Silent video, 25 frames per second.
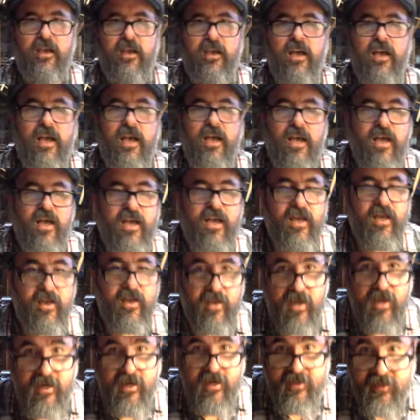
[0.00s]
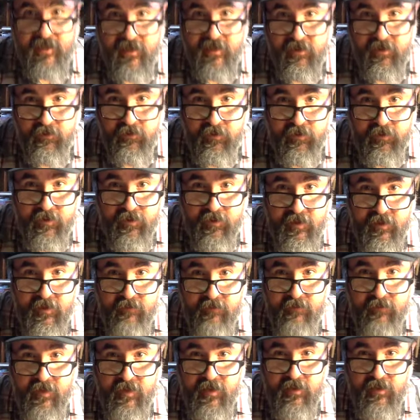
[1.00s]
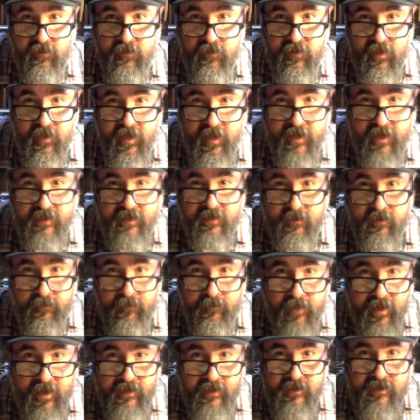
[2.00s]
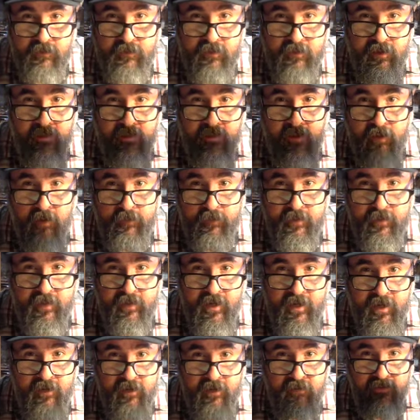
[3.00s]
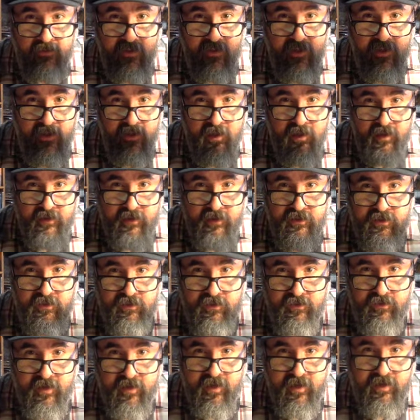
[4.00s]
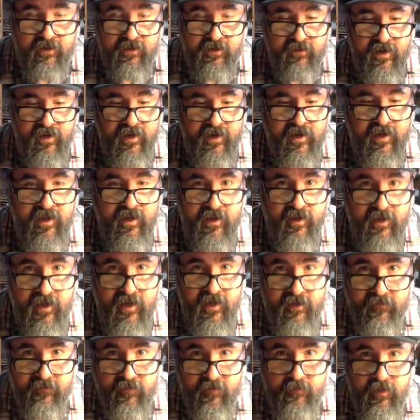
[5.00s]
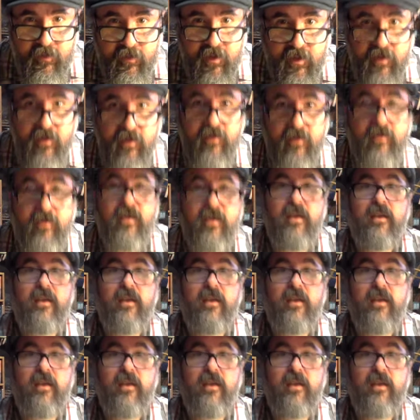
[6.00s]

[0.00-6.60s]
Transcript: idea or theme that you would like to make something go up and down to create a kind of